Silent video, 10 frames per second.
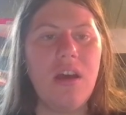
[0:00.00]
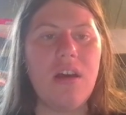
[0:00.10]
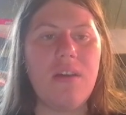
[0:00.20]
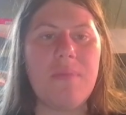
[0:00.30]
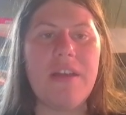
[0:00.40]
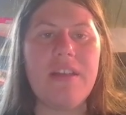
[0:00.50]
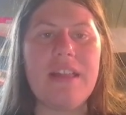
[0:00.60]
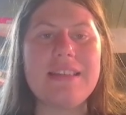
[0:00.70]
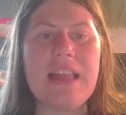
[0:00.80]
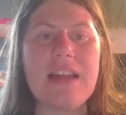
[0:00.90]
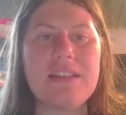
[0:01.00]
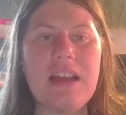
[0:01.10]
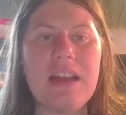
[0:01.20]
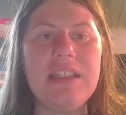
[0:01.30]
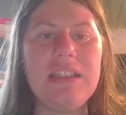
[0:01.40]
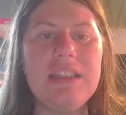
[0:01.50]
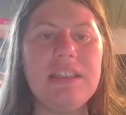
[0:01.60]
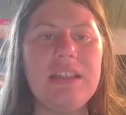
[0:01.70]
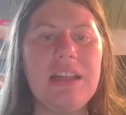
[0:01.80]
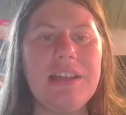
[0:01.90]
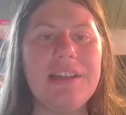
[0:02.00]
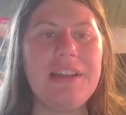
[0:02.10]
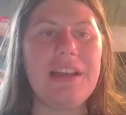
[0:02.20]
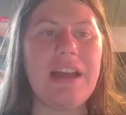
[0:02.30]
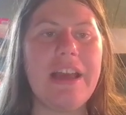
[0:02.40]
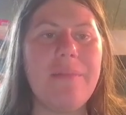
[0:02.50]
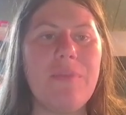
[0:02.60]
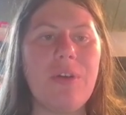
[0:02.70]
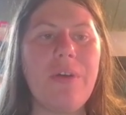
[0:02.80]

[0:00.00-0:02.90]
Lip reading: That's that design. I am